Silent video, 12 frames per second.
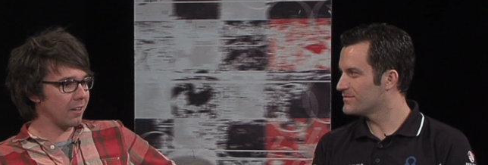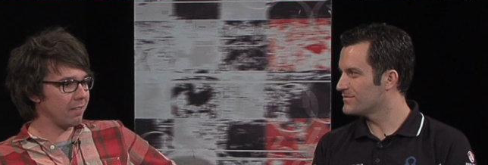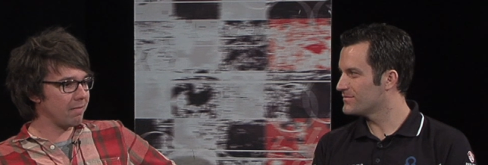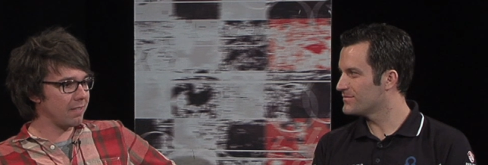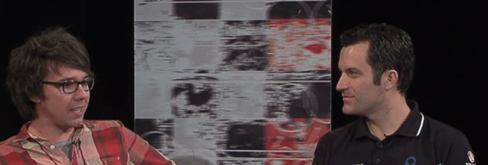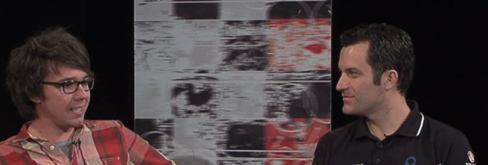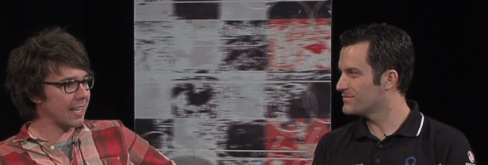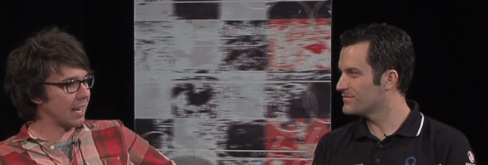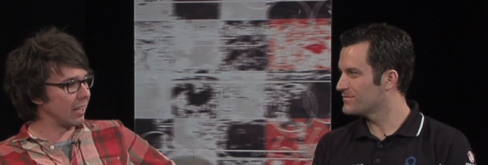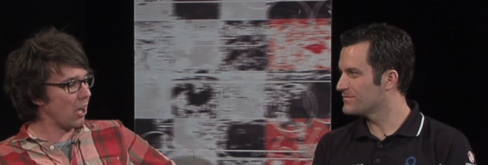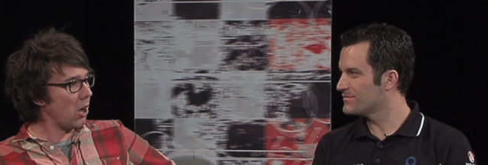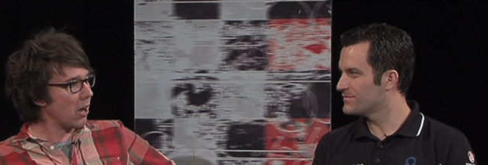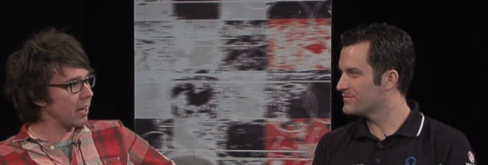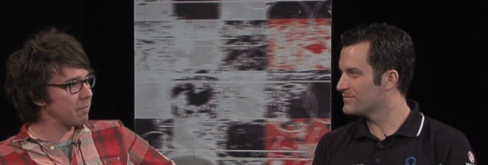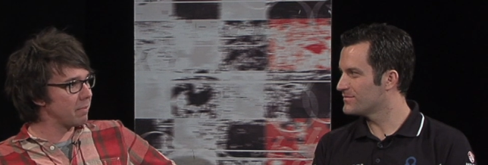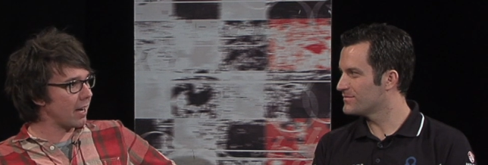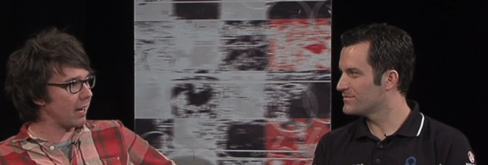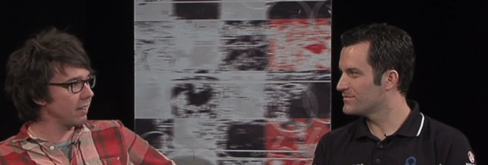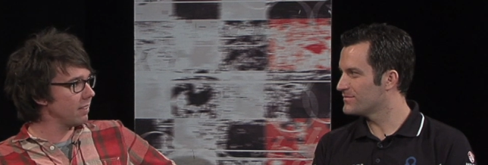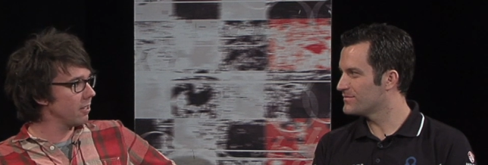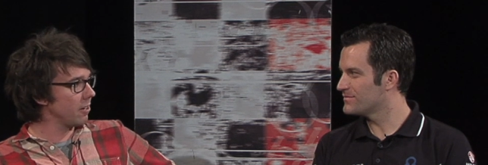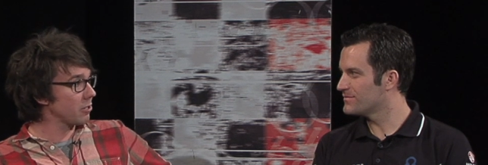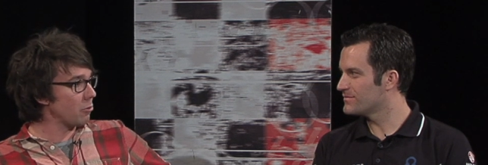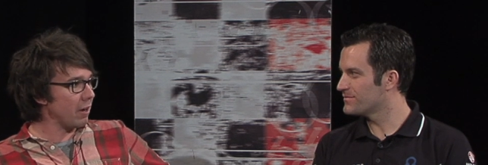Speaker 1: know he's out of line. But you know
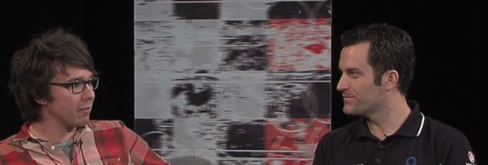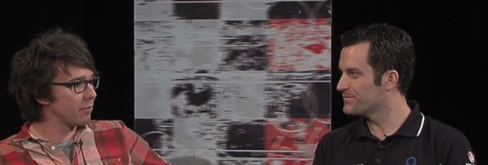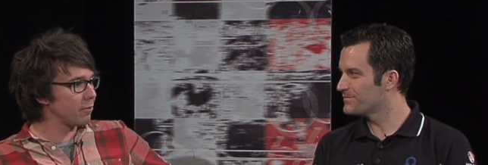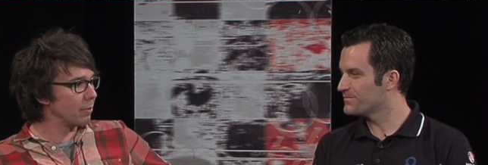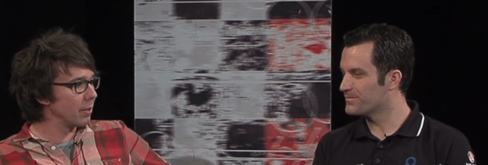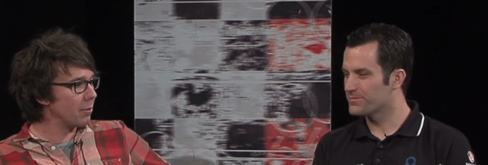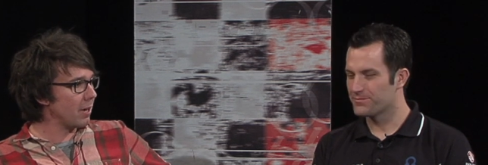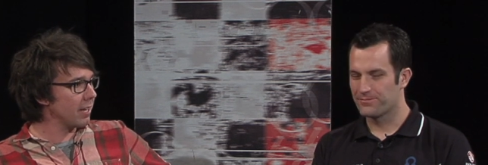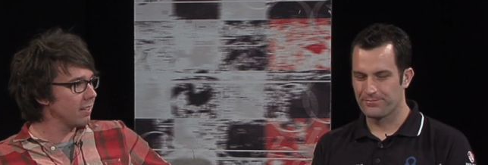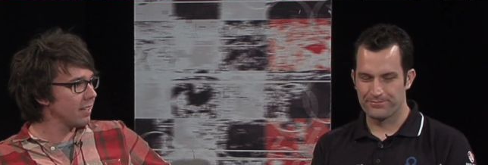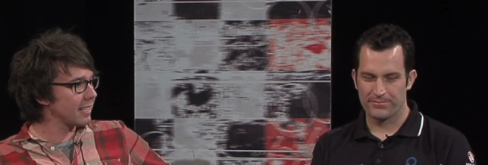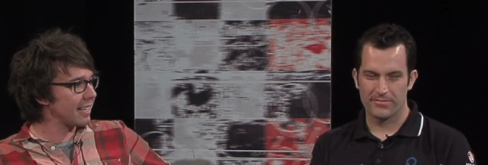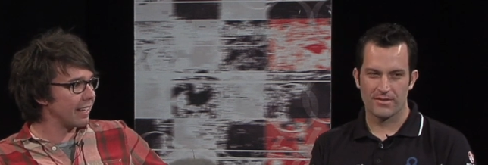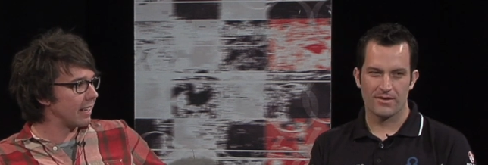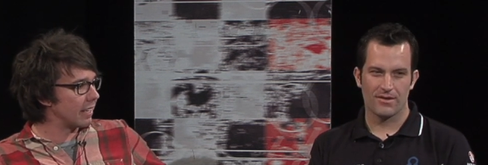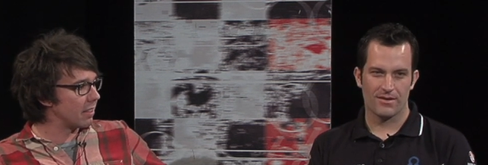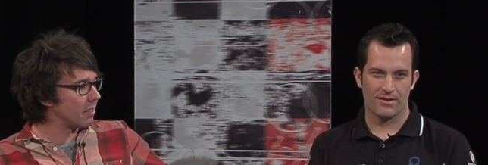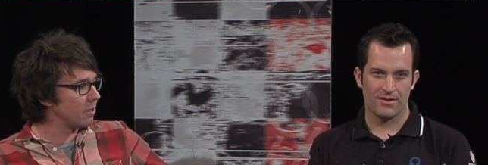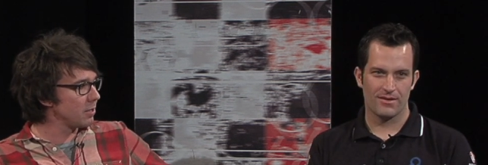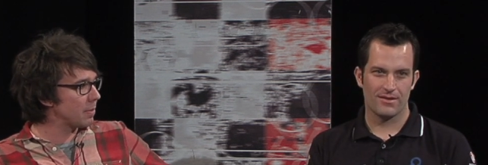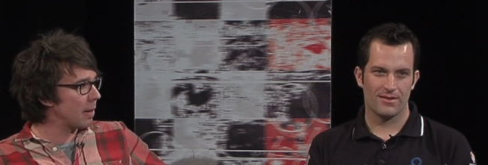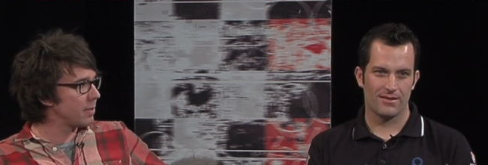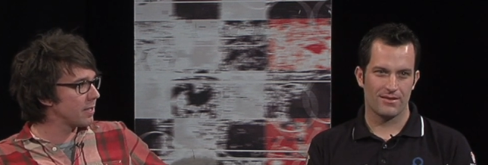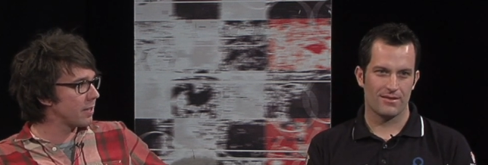it's great for Formula One. It's getting it in the
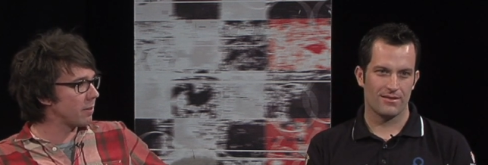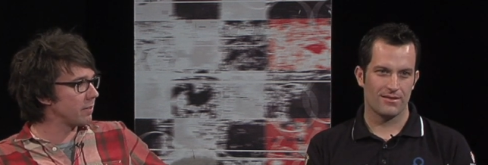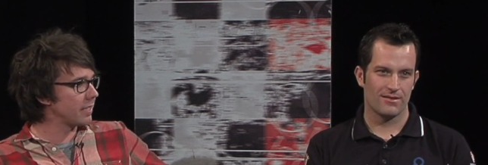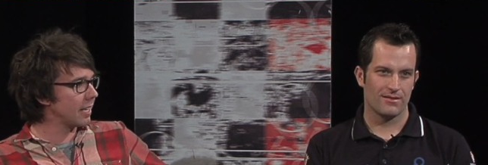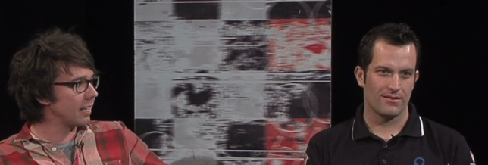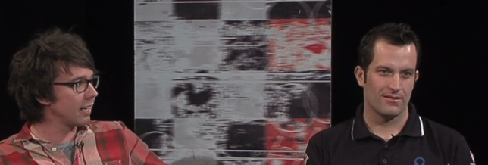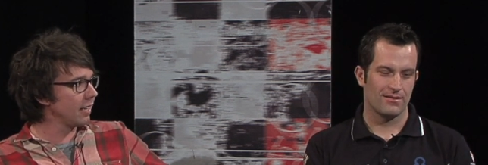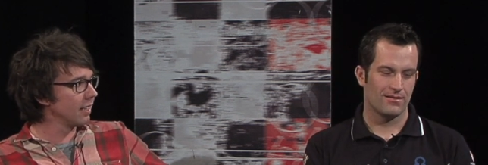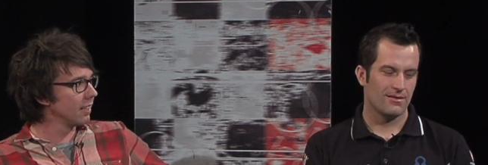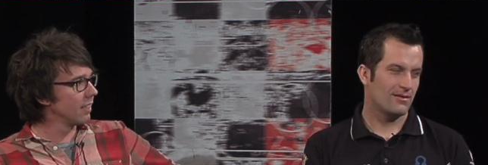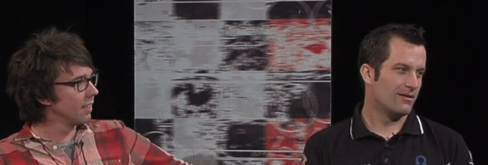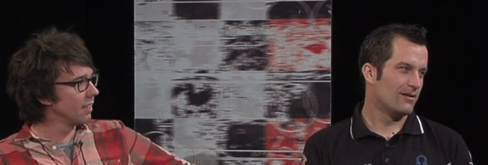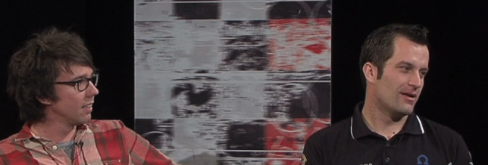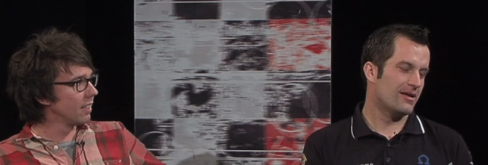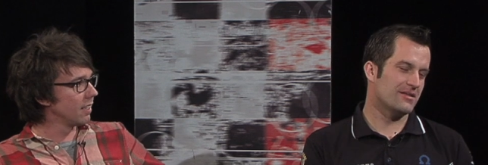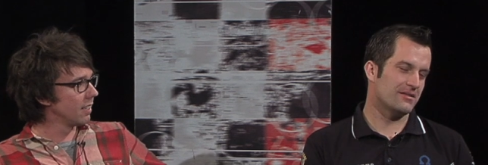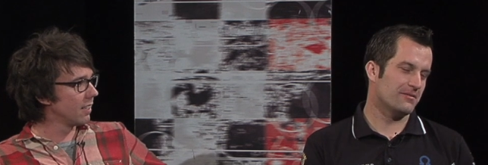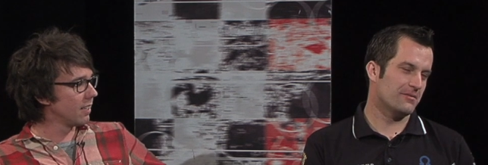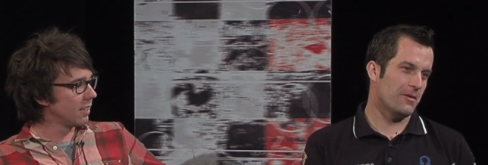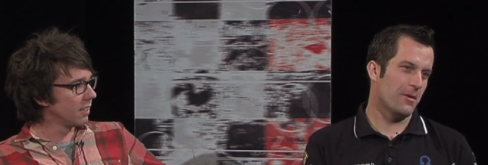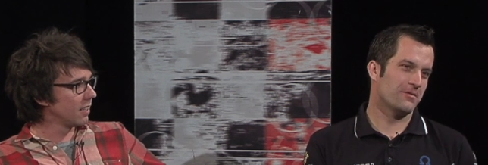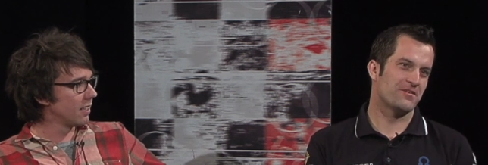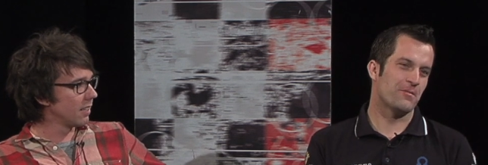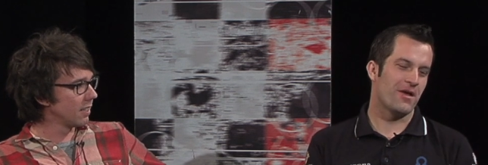newspapers and then on telly.
Speaker 2: It,
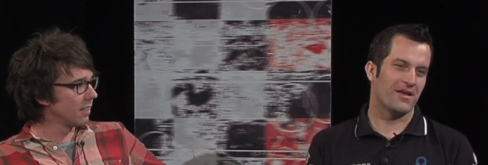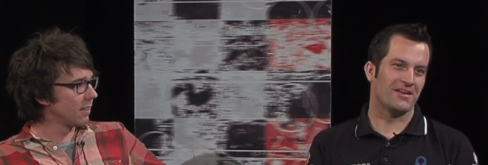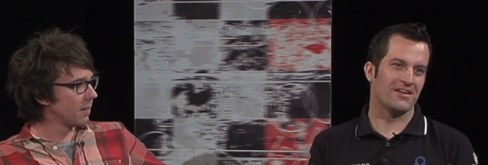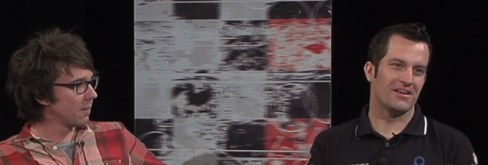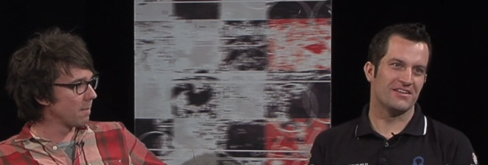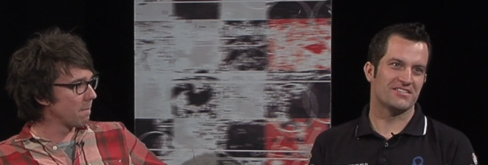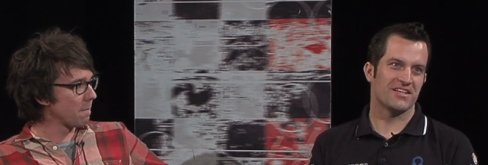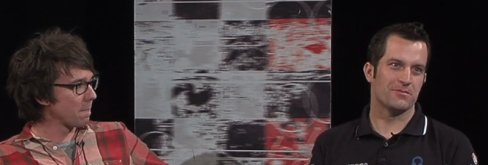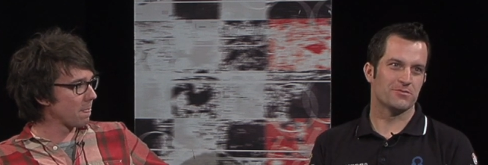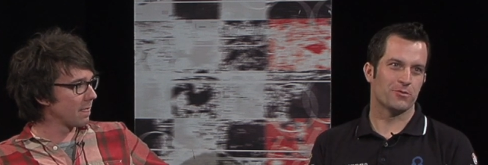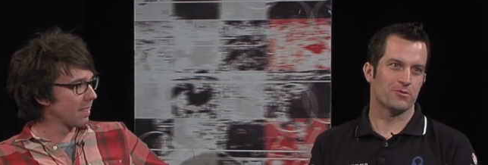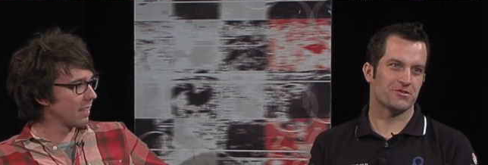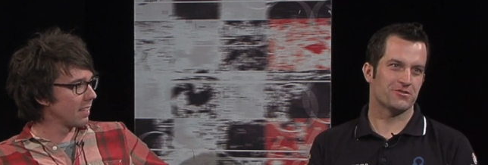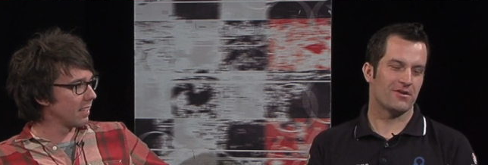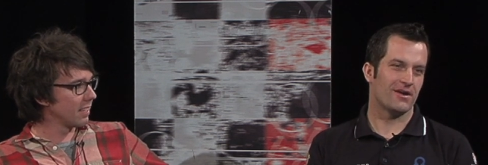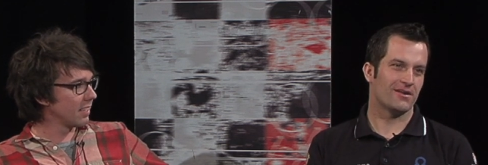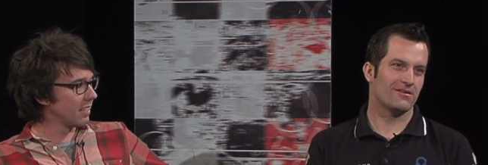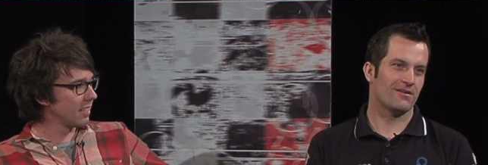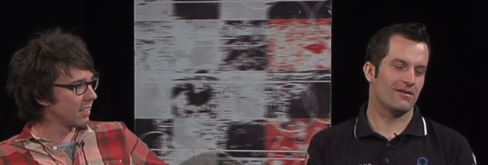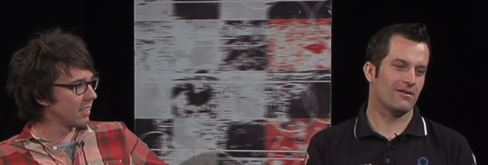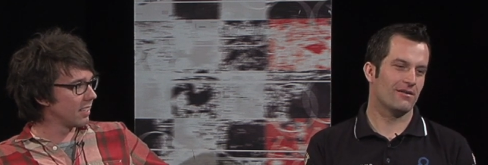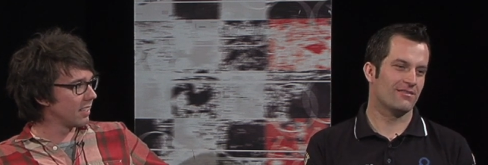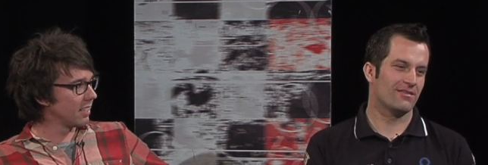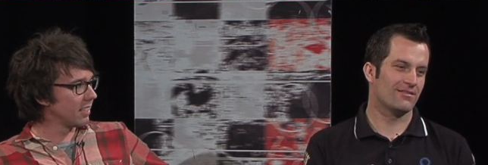to me, it nearly seems orchestrated. I, I
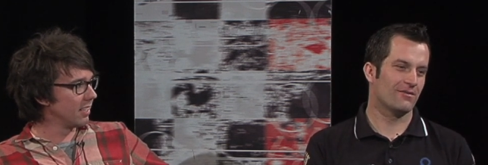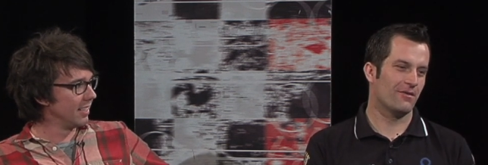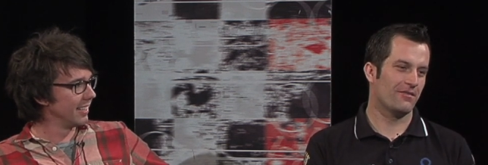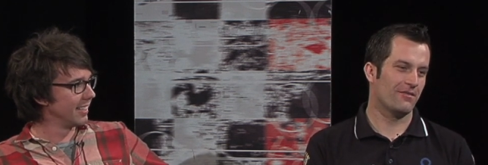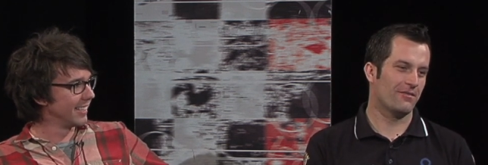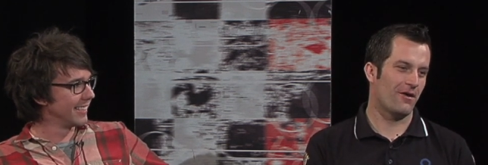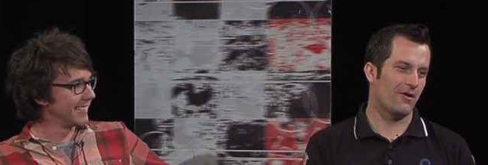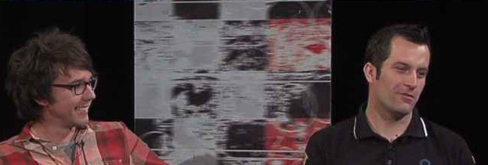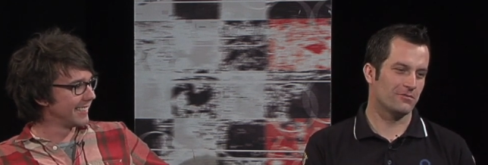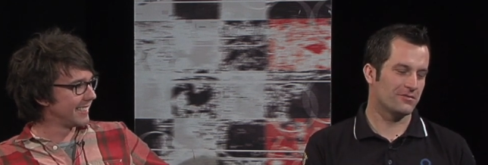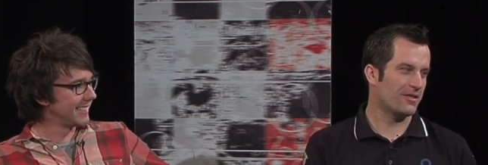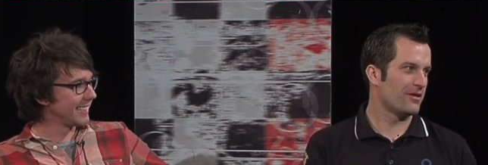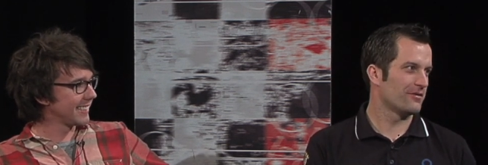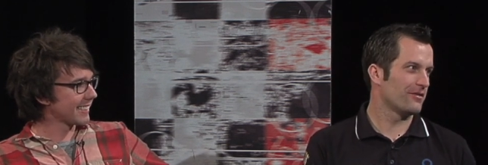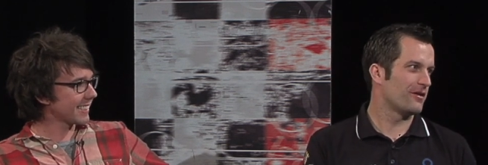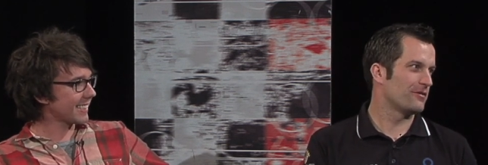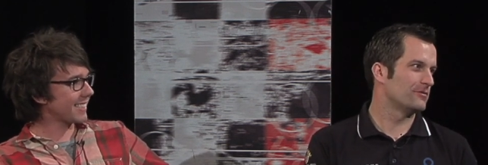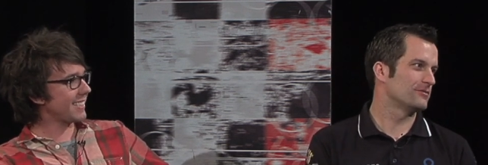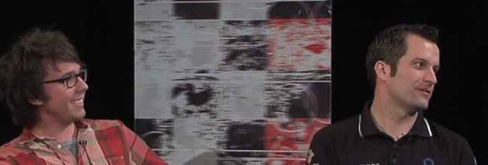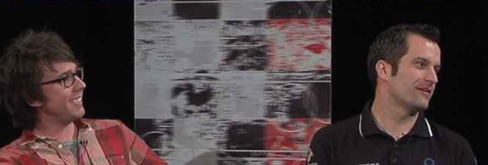think the, the, whole the, the whole